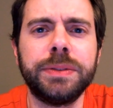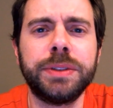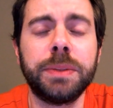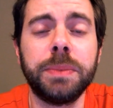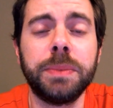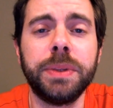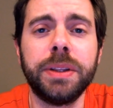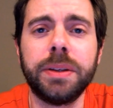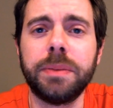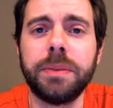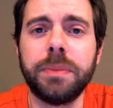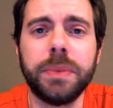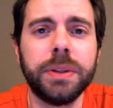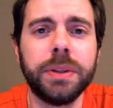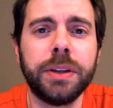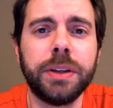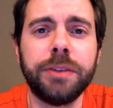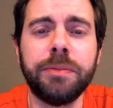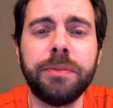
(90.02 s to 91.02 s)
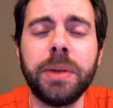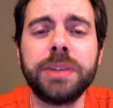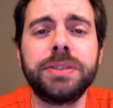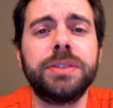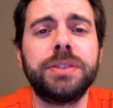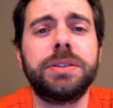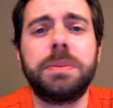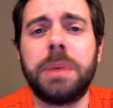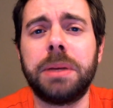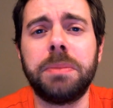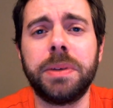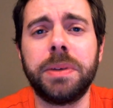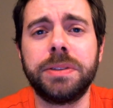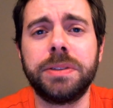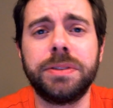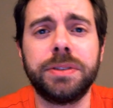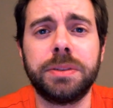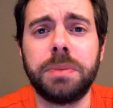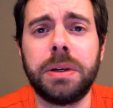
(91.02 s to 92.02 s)
some of the they have muscles upon
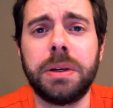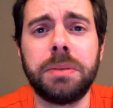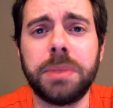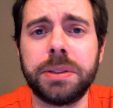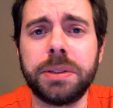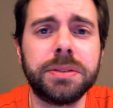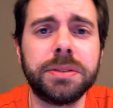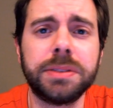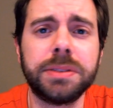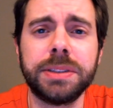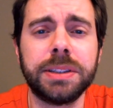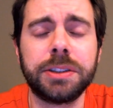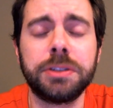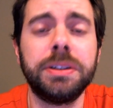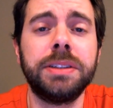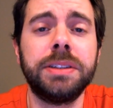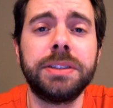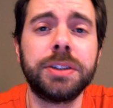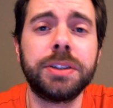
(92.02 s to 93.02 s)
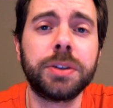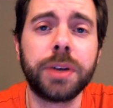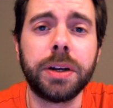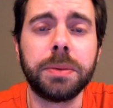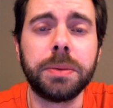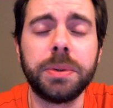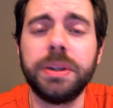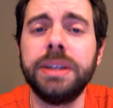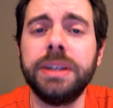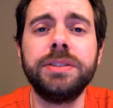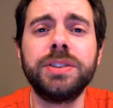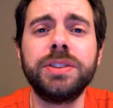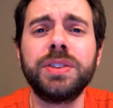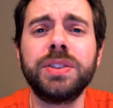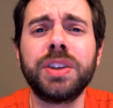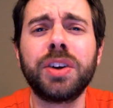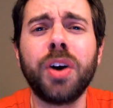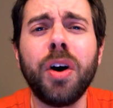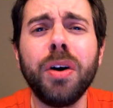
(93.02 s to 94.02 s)
muscles upon muscles. It's incredible, and
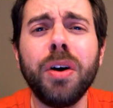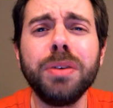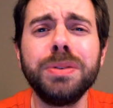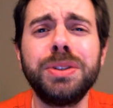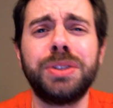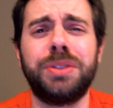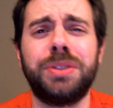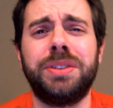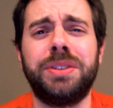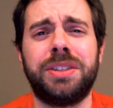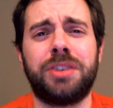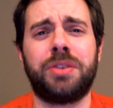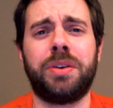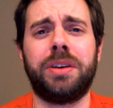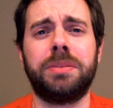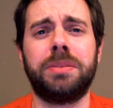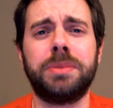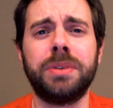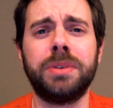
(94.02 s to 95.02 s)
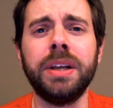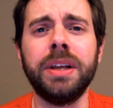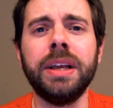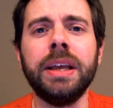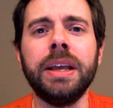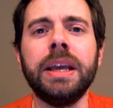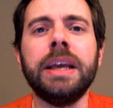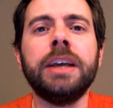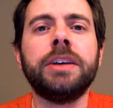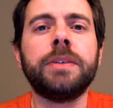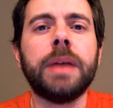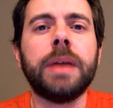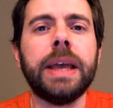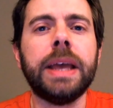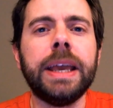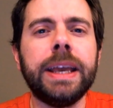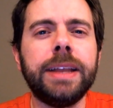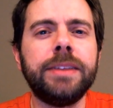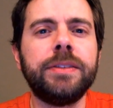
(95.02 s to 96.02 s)
just the culture is incredible.
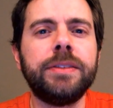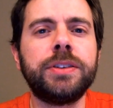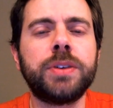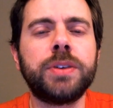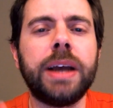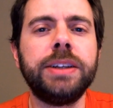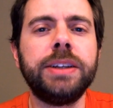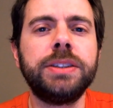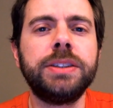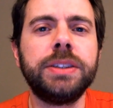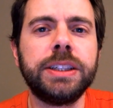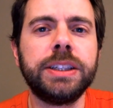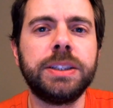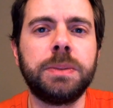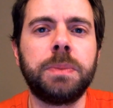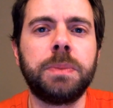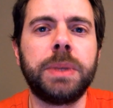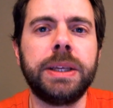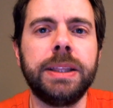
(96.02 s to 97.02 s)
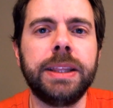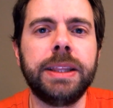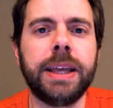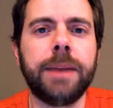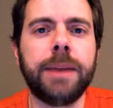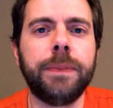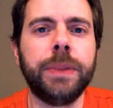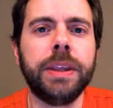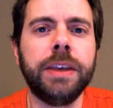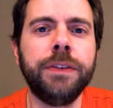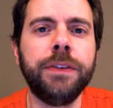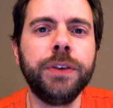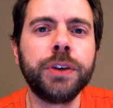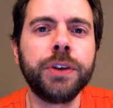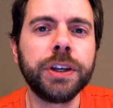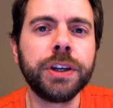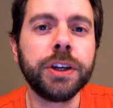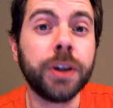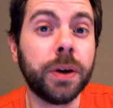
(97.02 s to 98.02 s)
And so I should explain that if
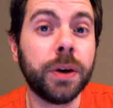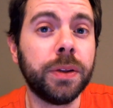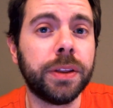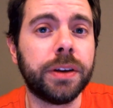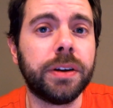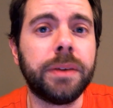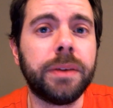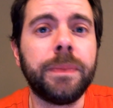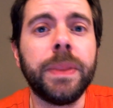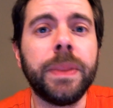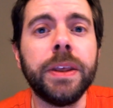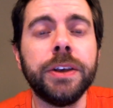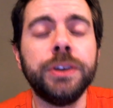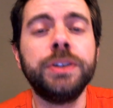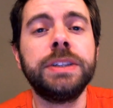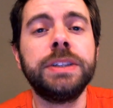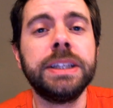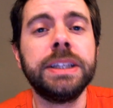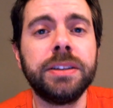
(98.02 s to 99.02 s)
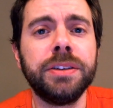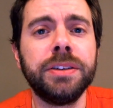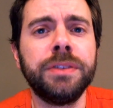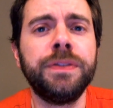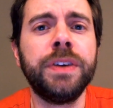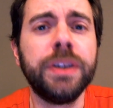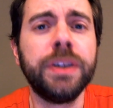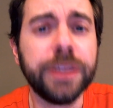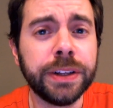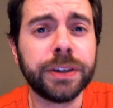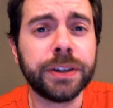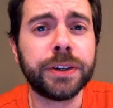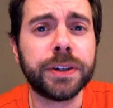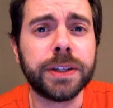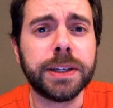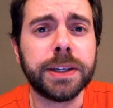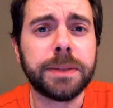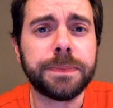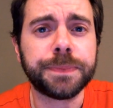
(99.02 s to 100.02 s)
you're going to go there, you should get there fairly
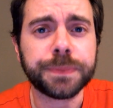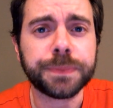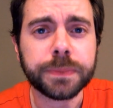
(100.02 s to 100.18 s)
early,